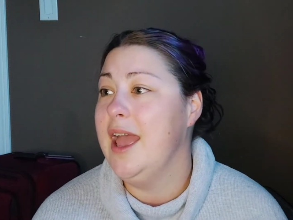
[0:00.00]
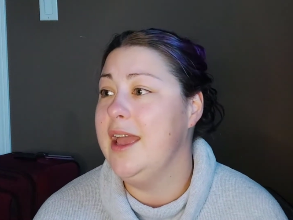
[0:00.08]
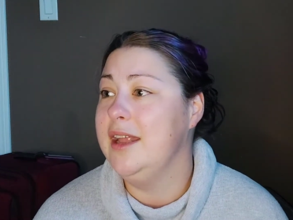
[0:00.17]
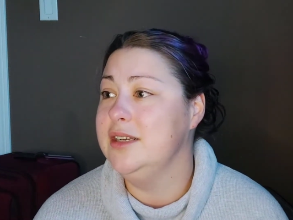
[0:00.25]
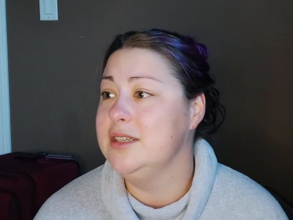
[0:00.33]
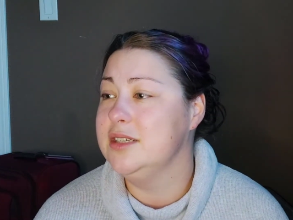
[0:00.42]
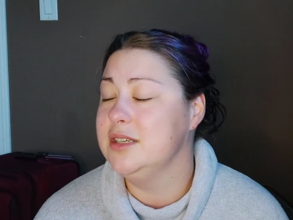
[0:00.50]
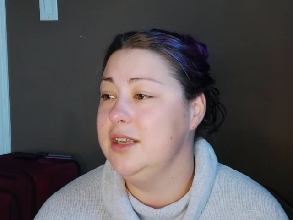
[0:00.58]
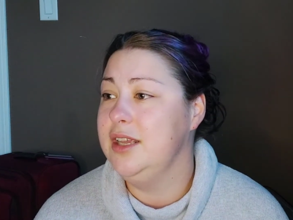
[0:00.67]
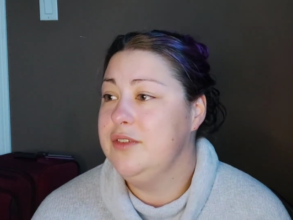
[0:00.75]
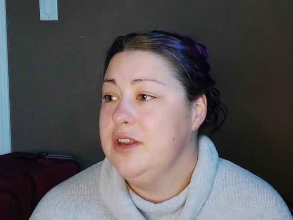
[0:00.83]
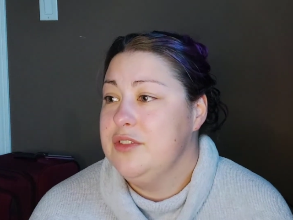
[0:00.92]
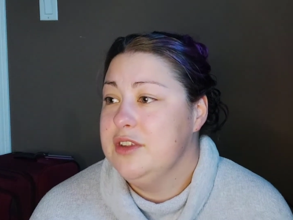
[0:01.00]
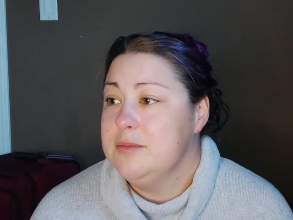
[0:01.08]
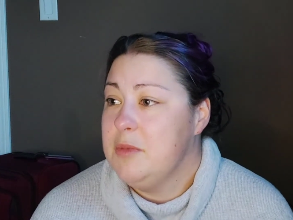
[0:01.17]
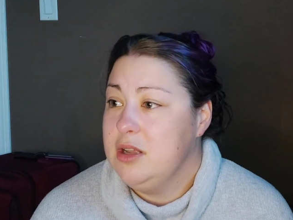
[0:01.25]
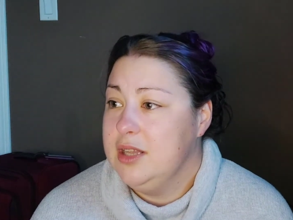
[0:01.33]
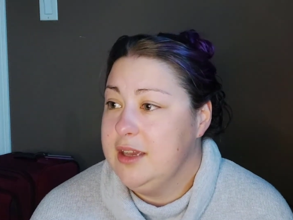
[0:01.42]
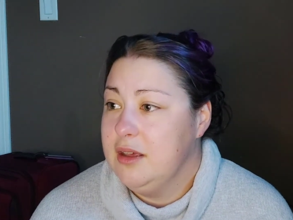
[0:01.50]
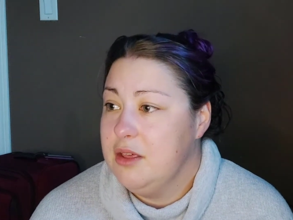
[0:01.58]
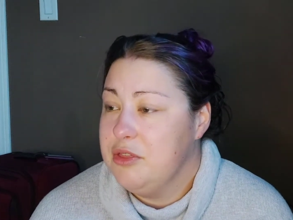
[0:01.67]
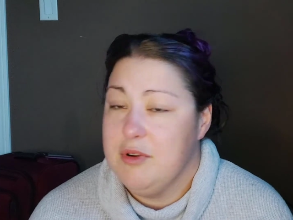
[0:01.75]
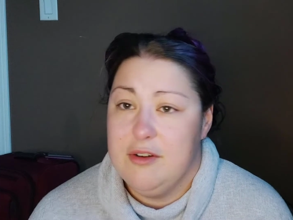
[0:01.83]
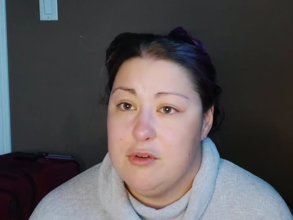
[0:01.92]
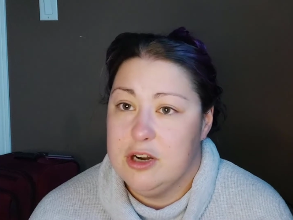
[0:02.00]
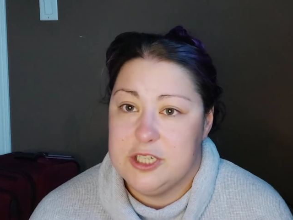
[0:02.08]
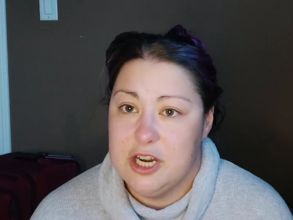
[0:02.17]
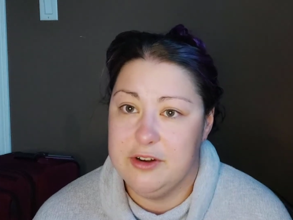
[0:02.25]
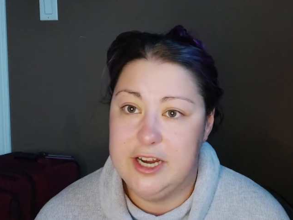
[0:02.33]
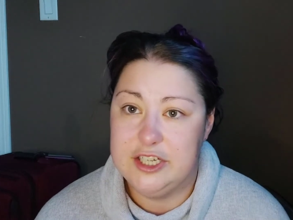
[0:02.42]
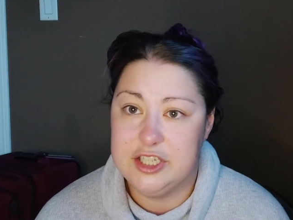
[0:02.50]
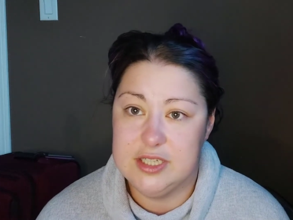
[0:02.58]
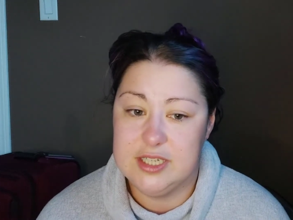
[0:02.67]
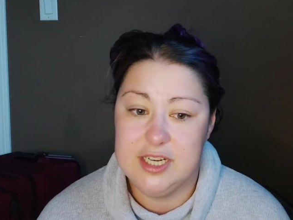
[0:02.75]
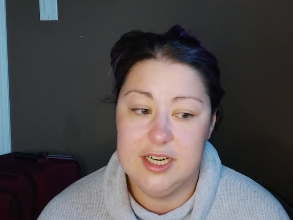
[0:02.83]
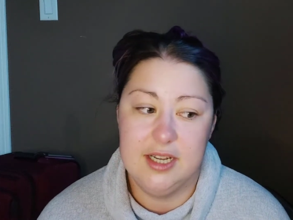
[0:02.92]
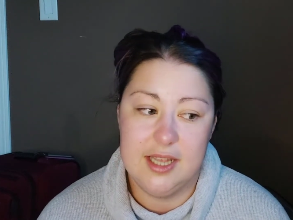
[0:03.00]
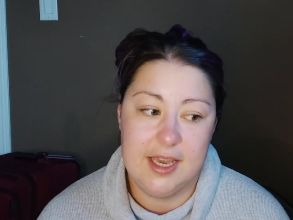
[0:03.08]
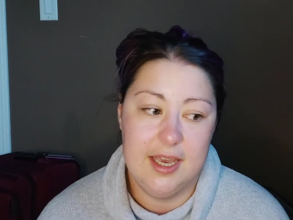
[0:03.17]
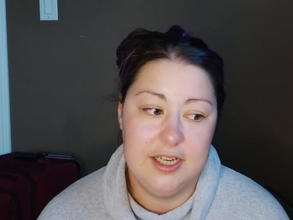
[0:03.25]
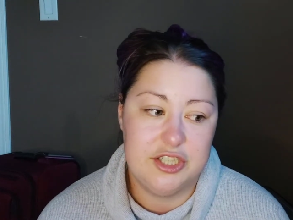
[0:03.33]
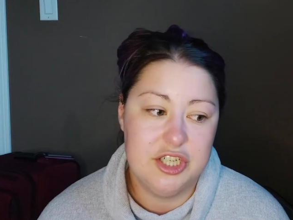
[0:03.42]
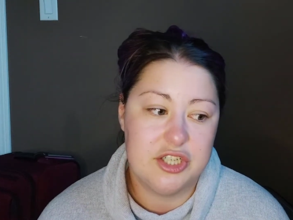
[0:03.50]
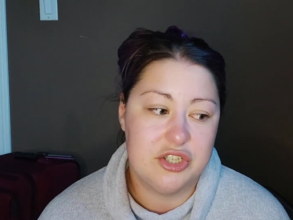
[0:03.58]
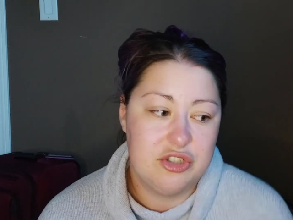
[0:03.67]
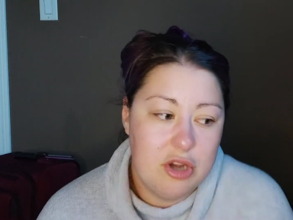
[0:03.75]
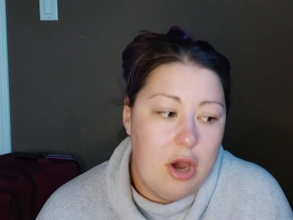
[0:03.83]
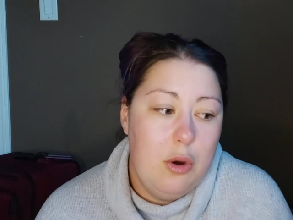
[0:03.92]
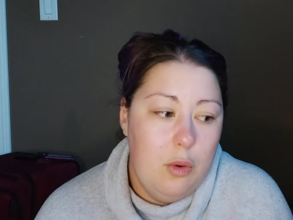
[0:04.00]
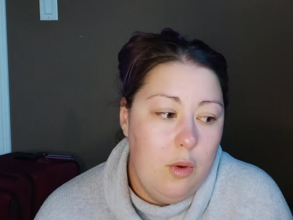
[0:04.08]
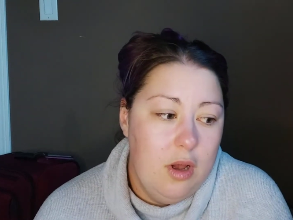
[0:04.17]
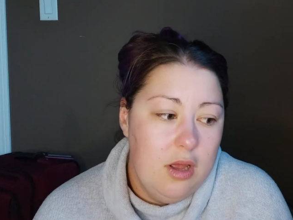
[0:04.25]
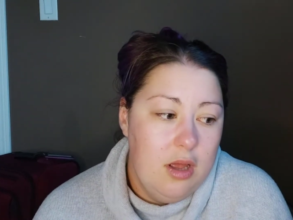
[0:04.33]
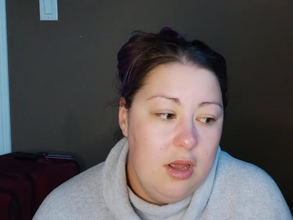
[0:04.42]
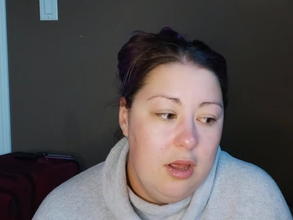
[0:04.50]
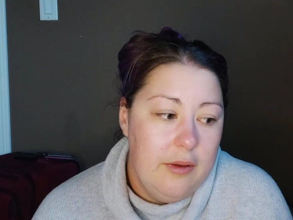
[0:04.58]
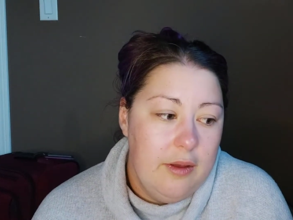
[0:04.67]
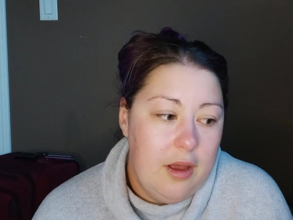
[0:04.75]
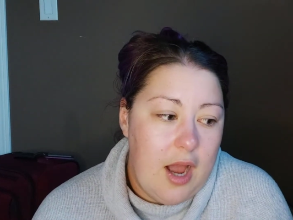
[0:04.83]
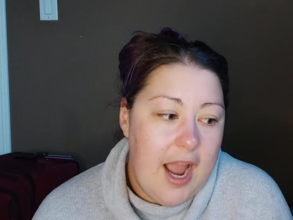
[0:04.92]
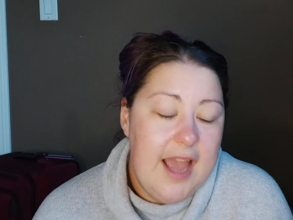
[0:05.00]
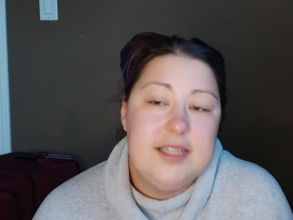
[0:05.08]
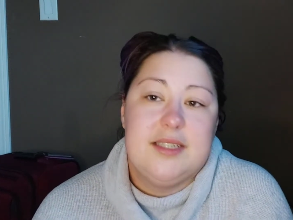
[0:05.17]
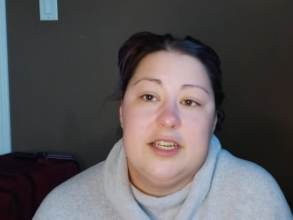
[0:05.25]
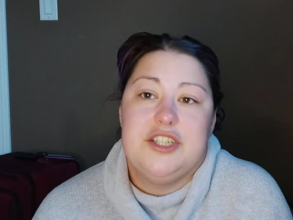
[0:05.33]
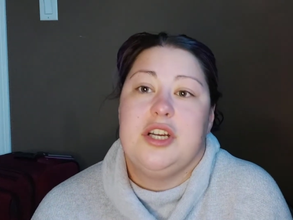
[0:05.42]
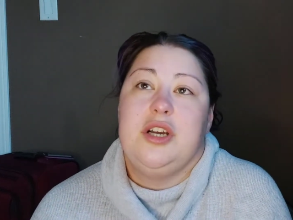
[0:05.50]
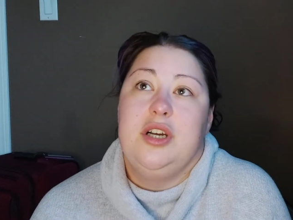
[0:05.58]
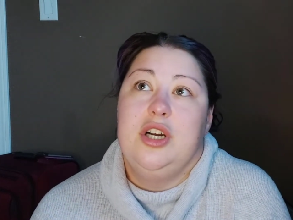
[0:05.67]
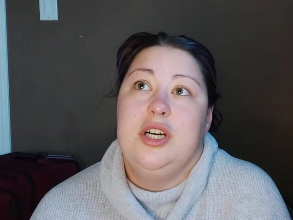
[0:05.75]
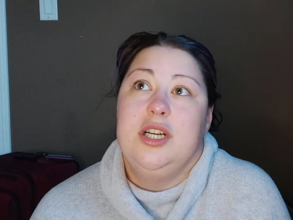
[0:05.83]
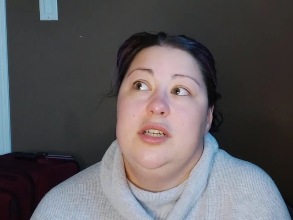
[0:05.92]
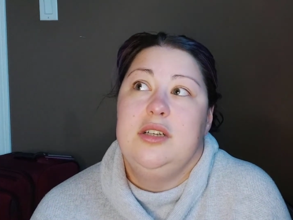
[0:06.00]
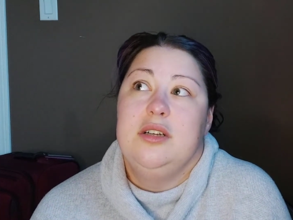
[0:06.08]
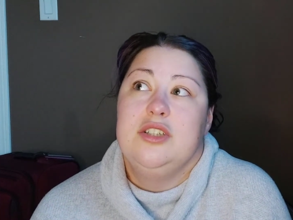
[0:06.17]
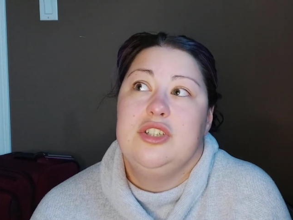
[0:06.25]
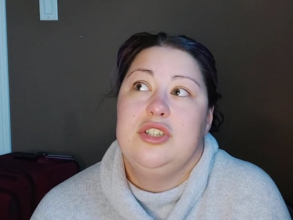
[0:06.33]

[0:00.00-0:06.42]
And even if they're like 3 or 4 generations here, like it's just so, I had such a good